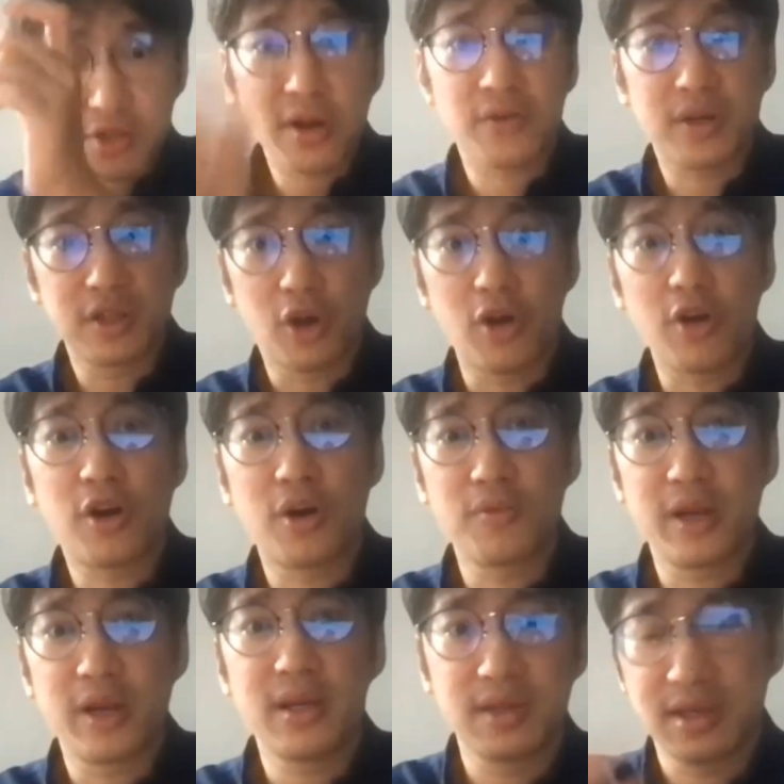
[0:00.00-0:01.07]
have a .com,
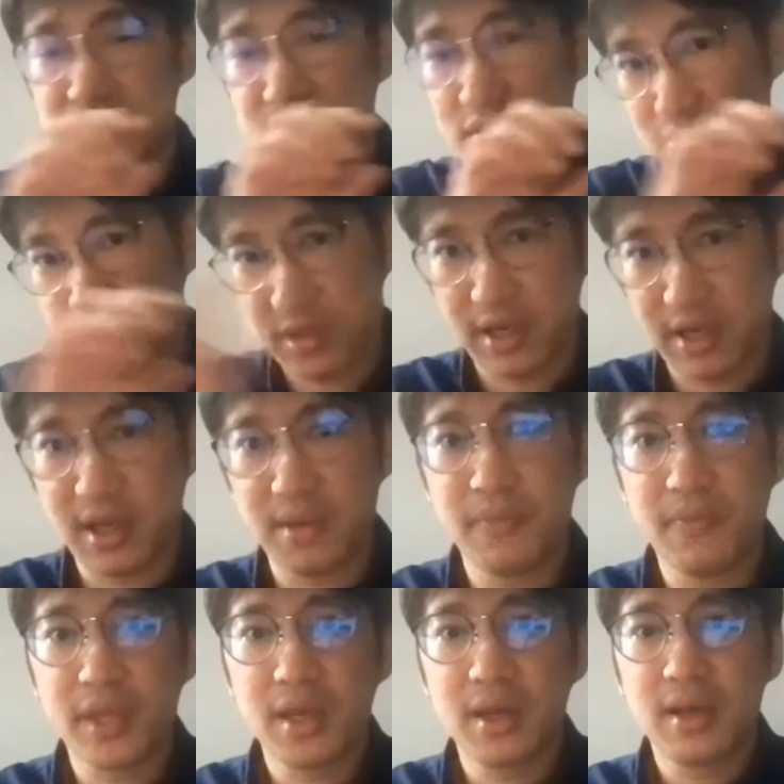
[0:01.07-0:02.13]
right? Their
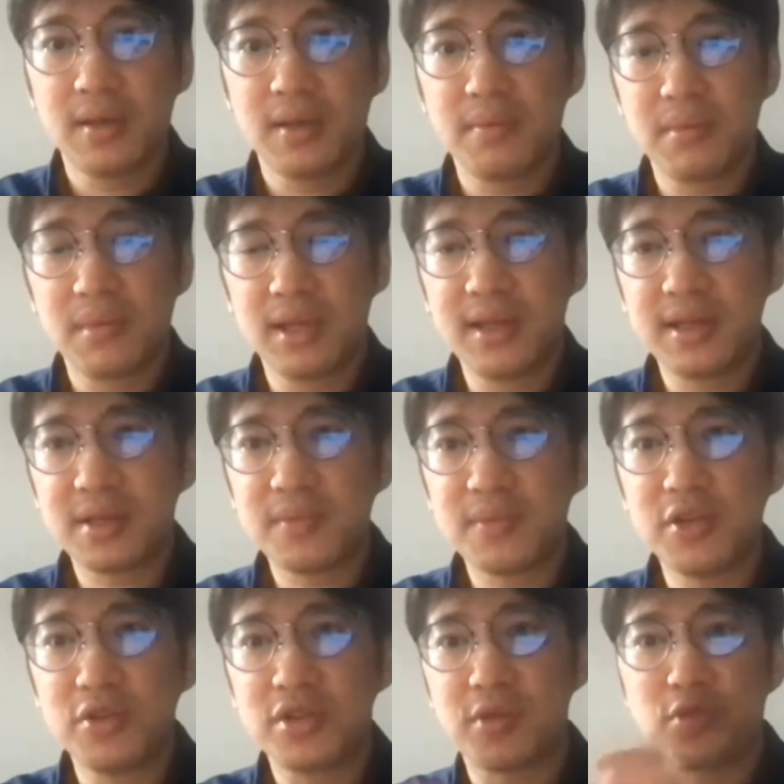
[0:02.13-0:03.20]
name. It doesn't
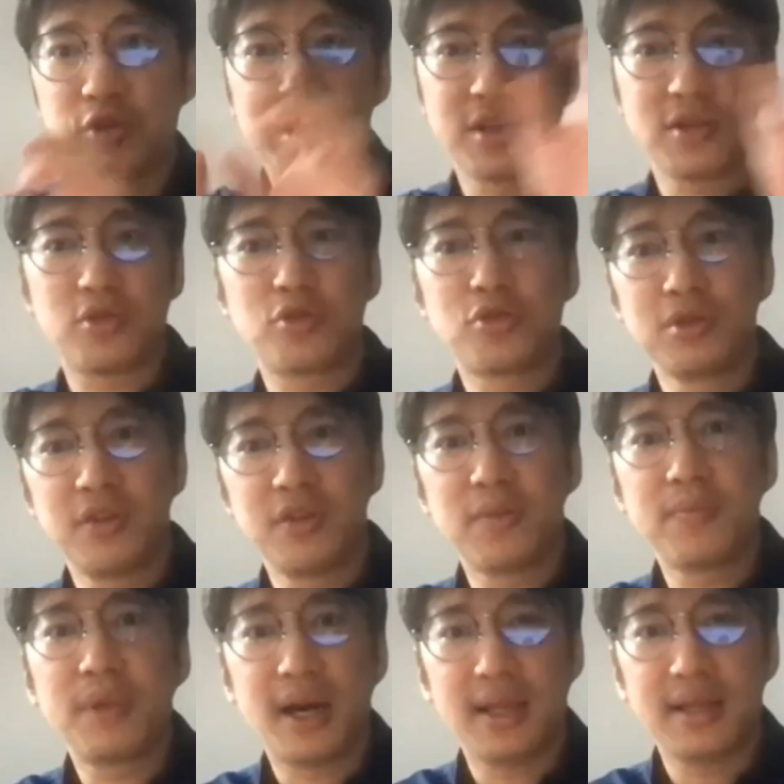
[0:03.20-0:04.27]
mean you separate it into 2
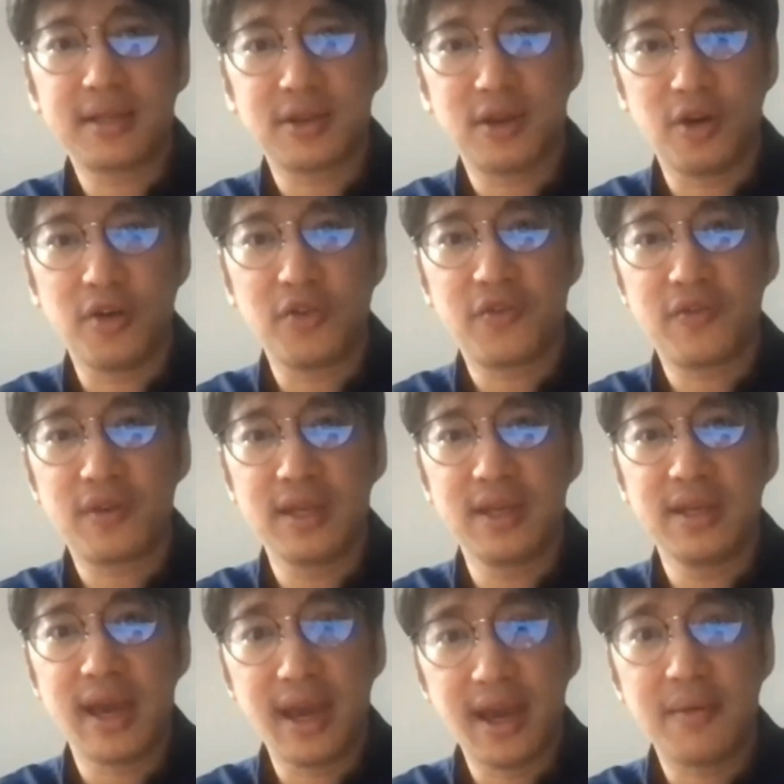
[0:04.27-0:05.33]
different parts of
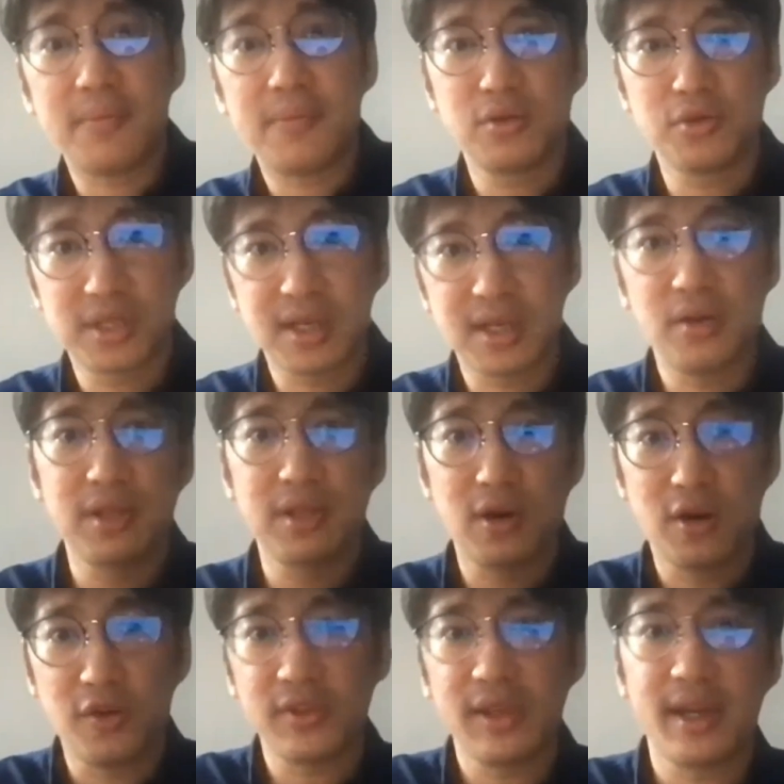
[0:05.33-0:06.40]
the app to sell the
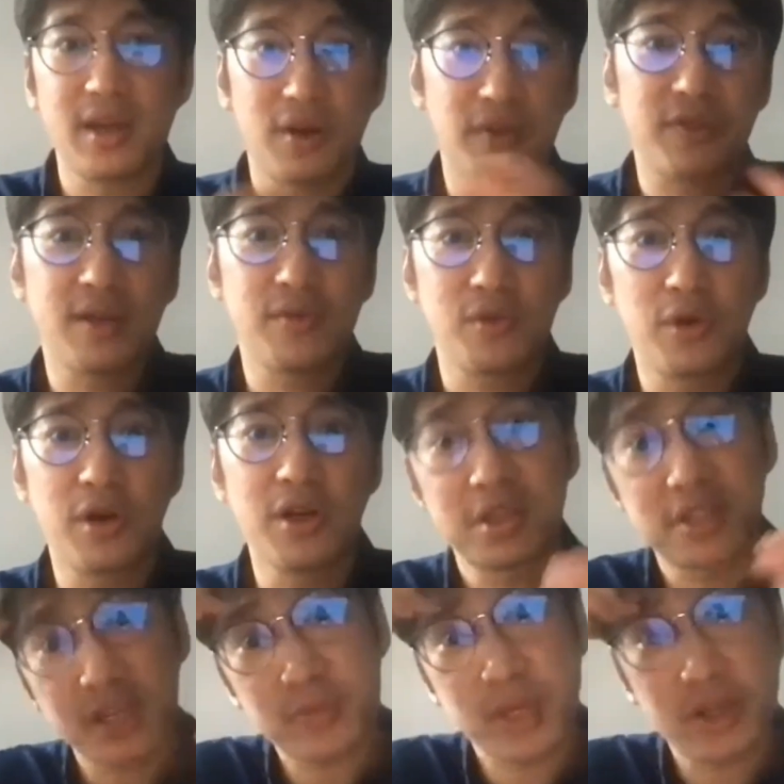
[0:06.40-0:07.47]
offline and offline rewards
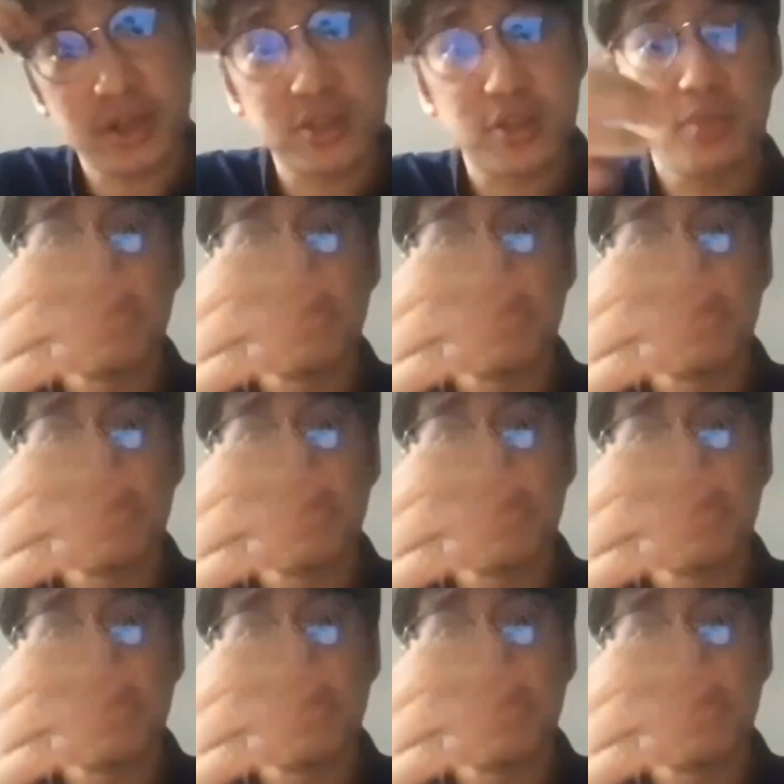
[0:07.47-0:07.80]
just because your